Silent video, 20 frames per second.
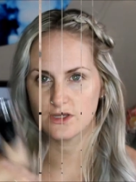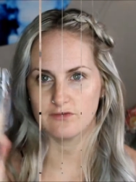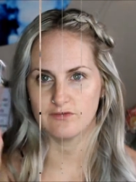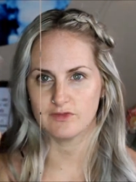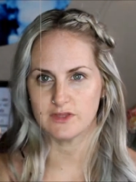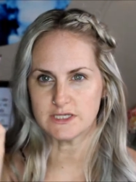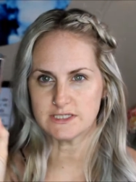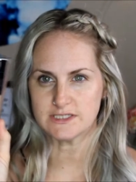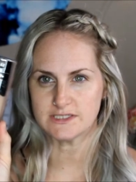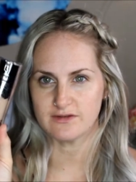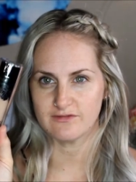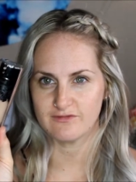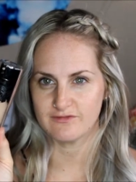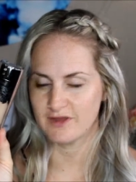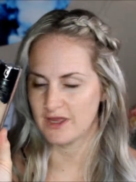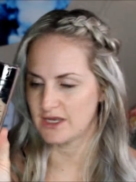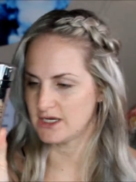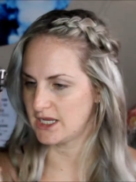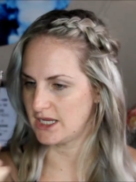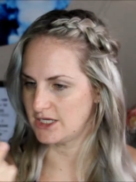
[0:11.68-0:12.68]
of this
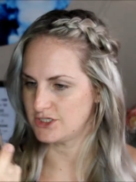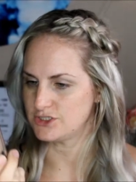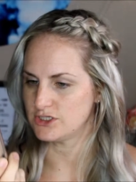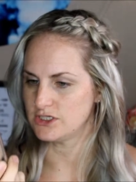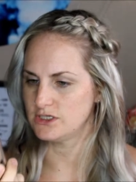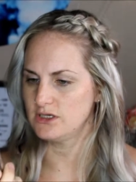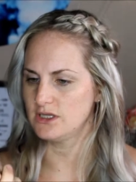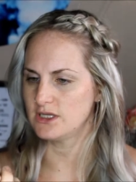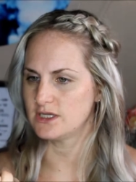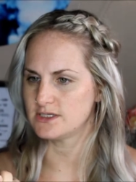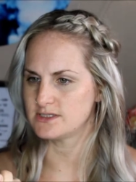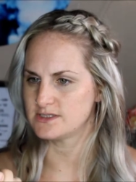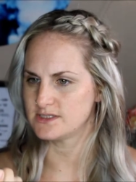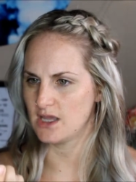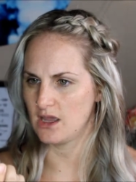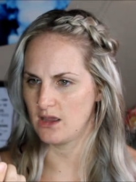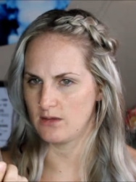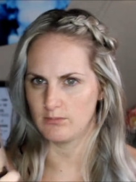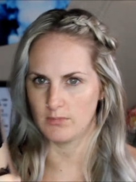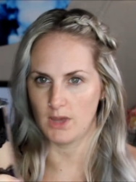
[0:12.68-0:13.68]
foundation is
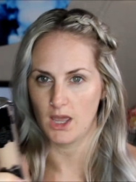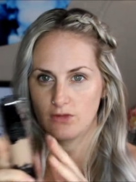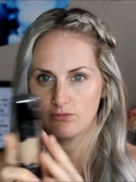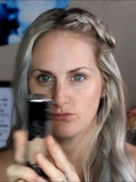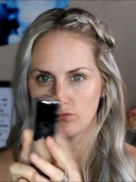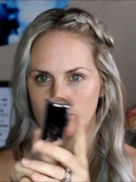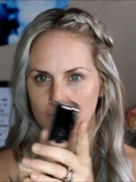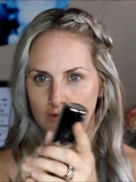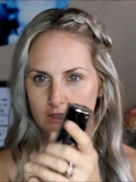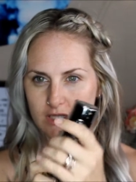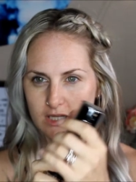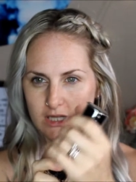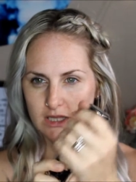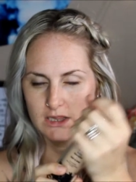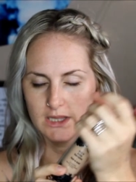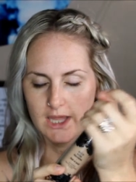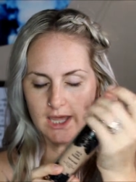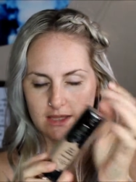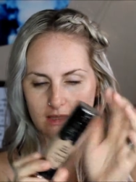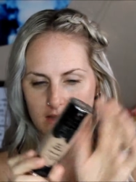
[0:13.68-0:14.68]
I really
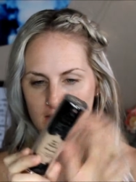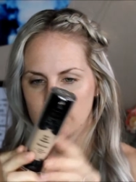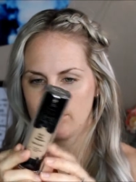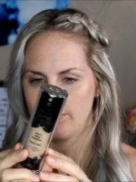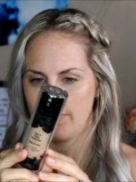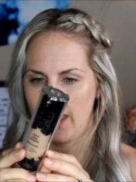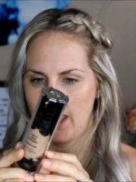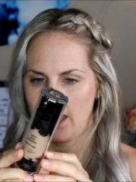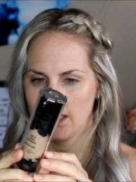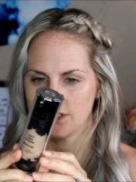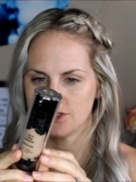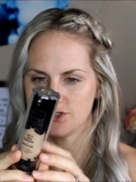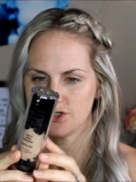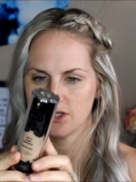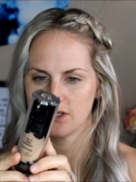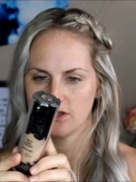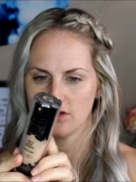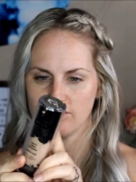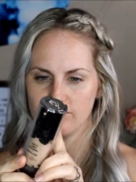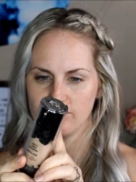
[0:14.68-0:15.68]
like the
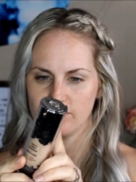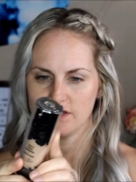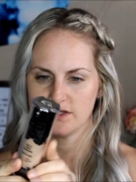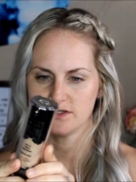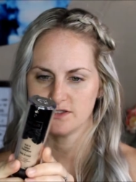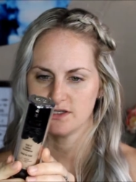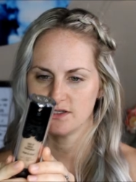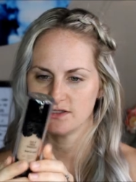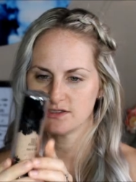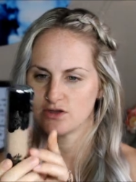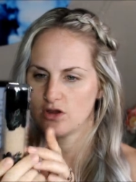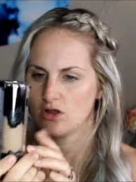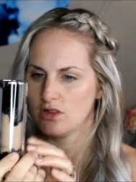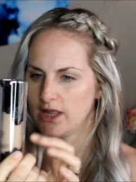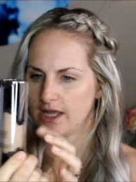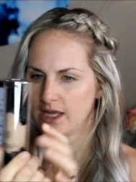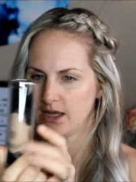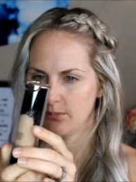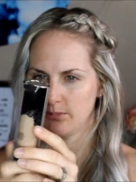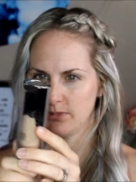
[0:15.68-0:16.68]
packaging of this. It's got
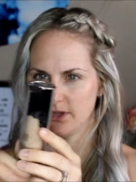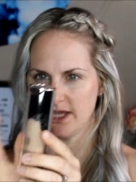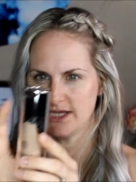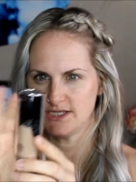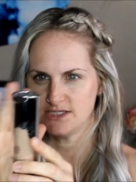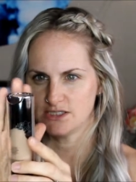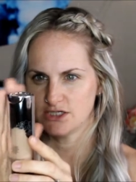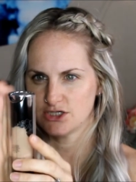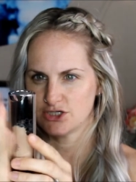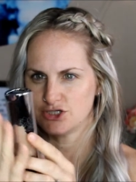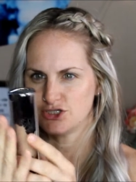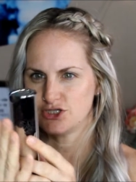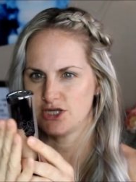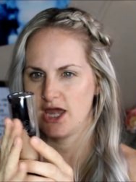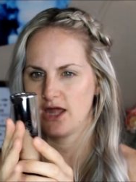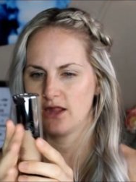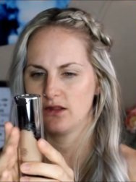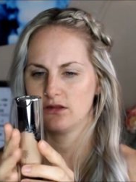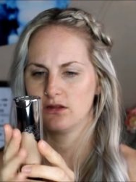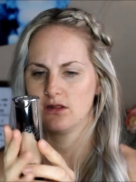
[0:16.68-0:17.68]
like a plastic
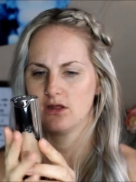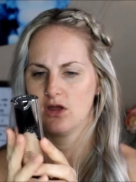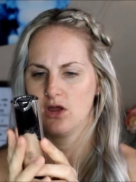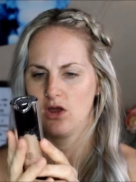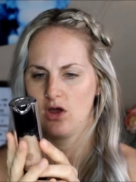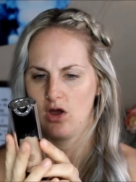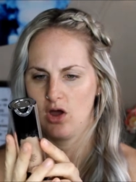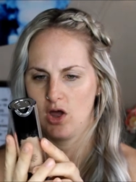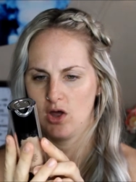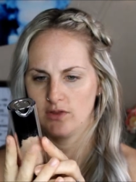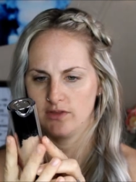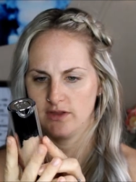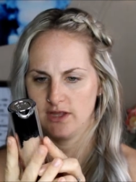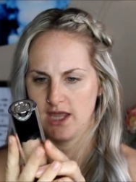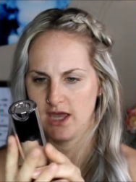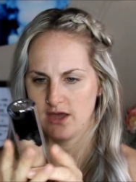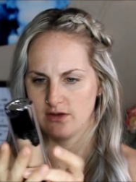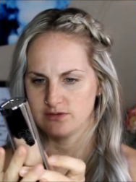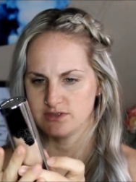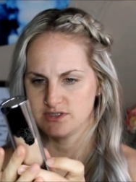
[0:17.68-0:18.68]
shell on the
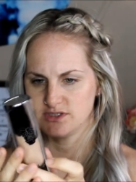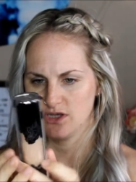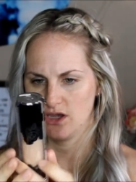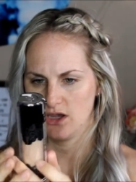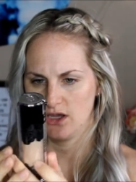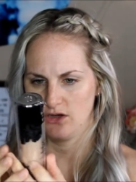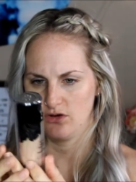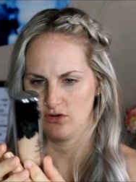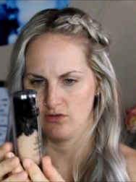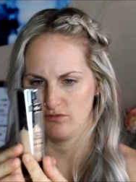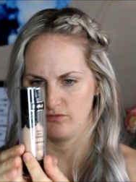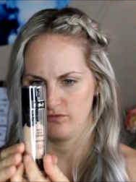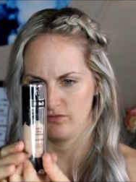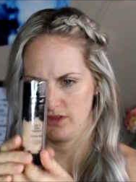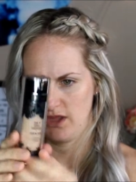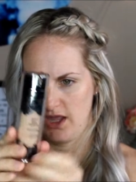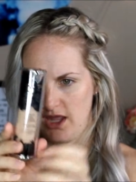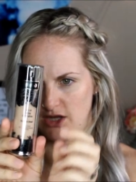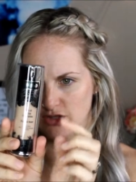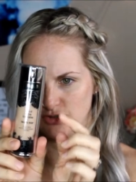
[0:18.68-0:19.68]
outside of
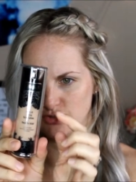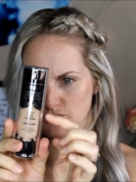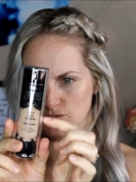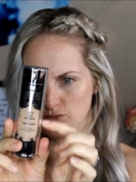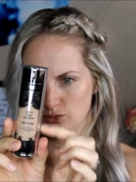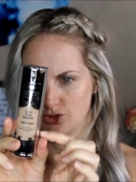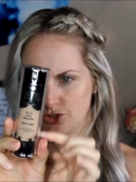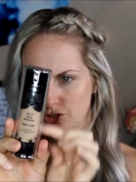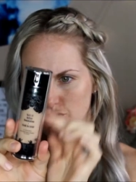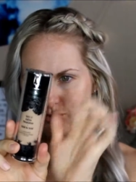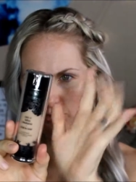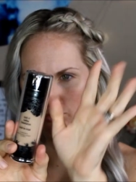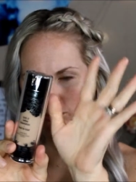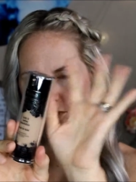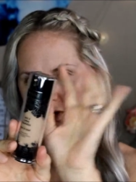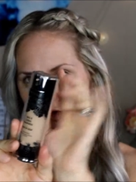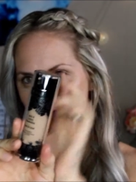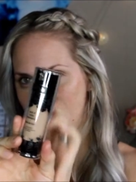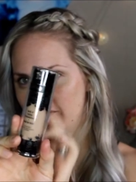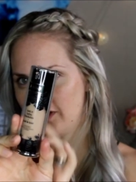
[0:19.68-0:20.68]
the actual
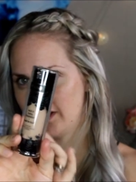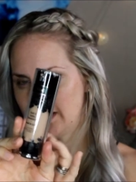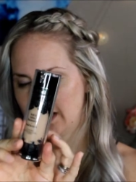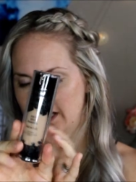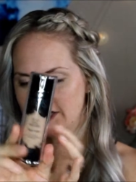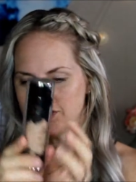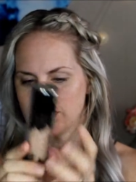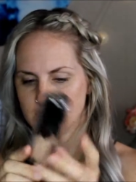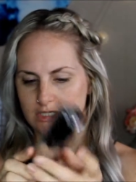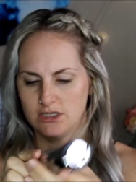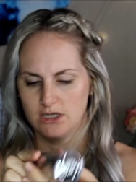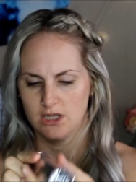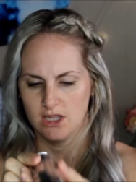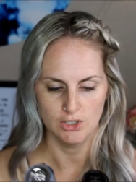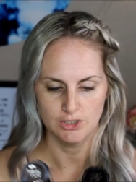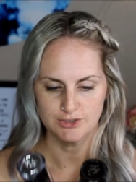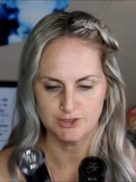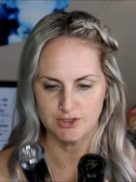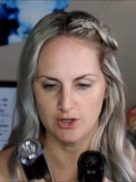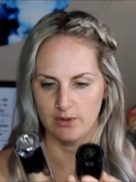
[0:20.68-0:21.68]
tube of foundation.
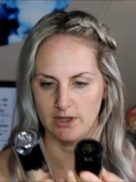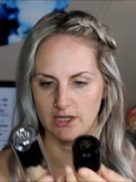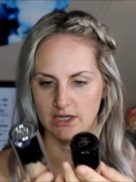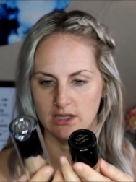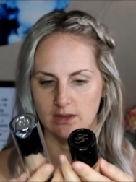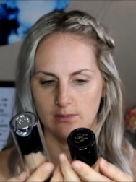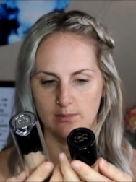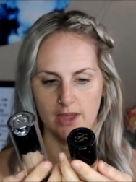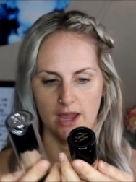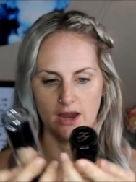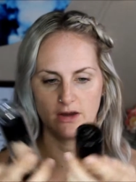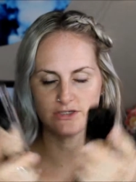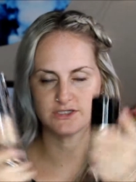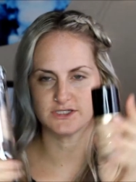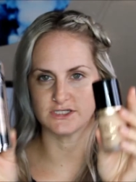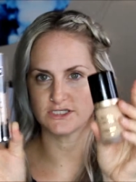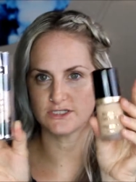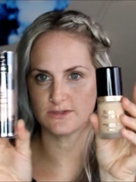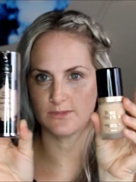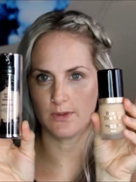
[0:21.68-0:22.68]
So in
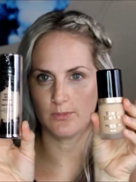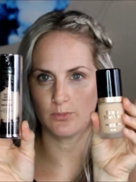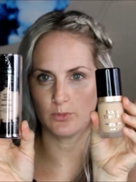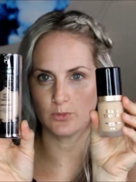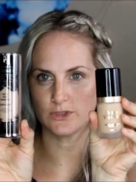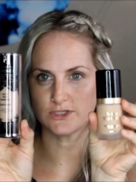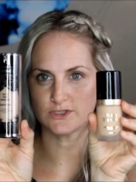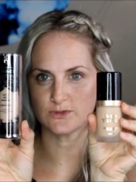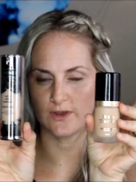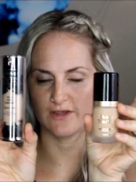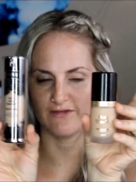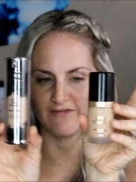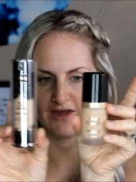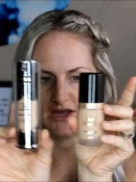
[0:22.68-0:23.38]
comparison to my Born This Way